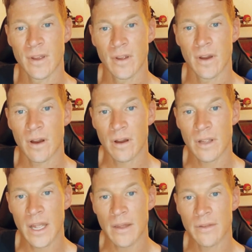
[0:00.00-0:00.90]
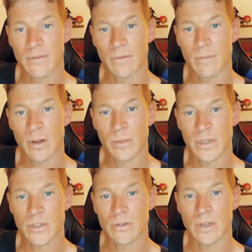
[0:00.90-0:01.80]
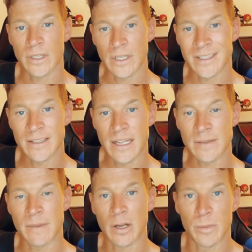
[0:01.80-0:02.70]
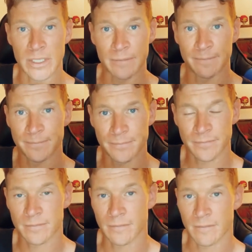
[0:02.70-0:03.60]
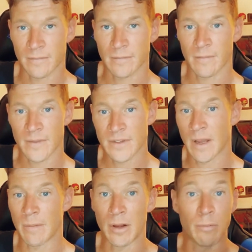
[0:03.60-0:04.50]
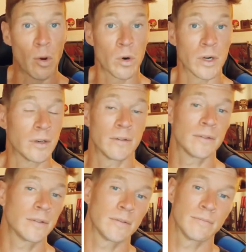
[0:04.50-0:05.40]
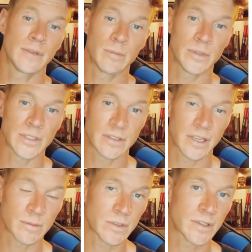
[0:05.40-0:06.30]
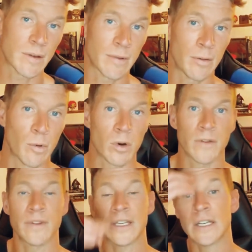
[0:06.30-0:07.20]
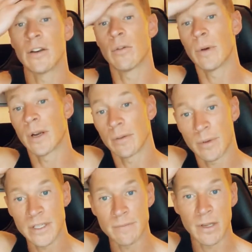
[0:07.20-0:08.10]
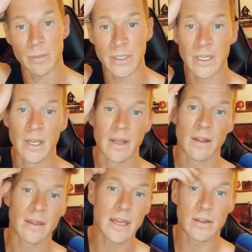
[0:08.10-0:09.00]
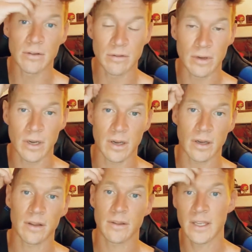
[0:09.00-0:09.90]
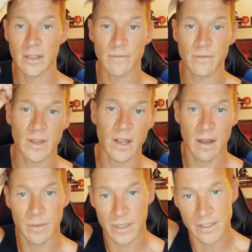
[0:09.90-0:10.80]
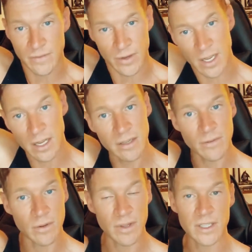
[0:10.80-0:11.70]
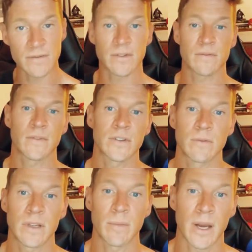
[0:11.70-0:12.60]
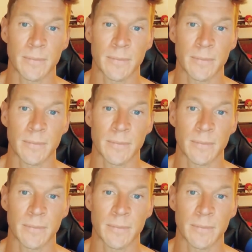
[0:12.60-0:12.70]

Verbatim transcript: Uh, Kathy from Melbourne, Australia. It's it's Melbourne. It's not Melbourne. People in the States would say Melbourne if they didn't know better, but it's Melbourne. Thank you. Uh, thank you for the comment. That's very kind of you. Thanks for, for swinging by.